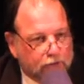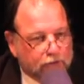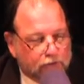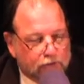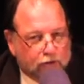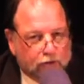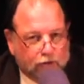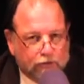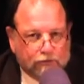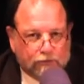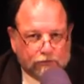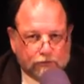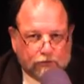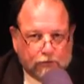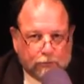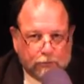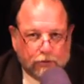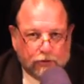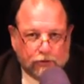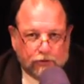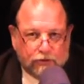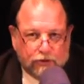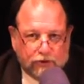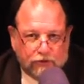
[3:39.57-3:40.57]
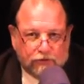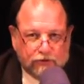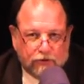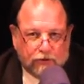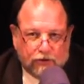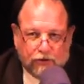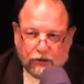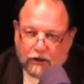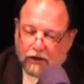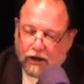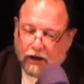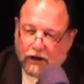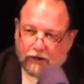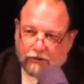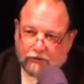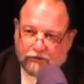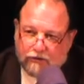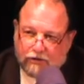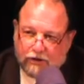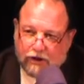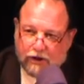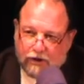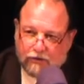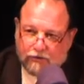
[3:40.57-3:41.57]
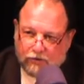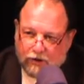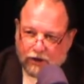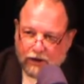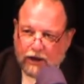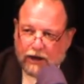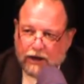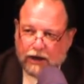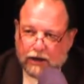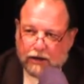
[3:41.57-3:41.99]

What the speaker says: other largest communities in the United States